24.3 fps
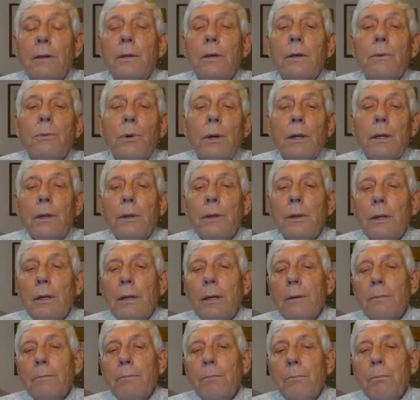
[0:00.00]
One
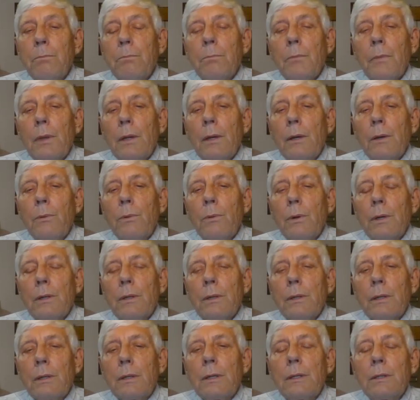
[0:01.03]

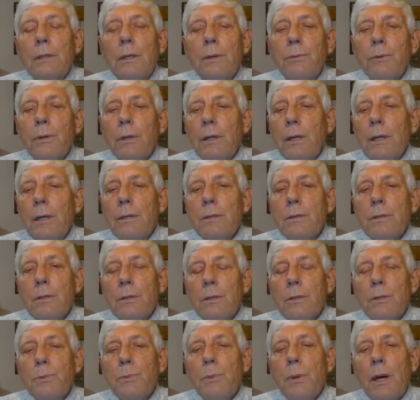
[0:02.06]
of the Ketiv Kares in
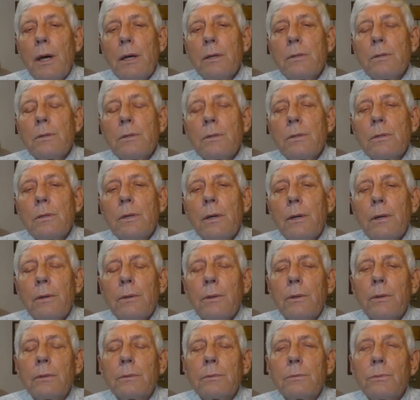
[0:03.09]
this passage,
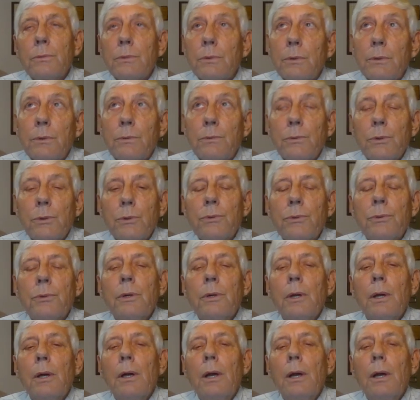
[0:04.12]
or in Ruth,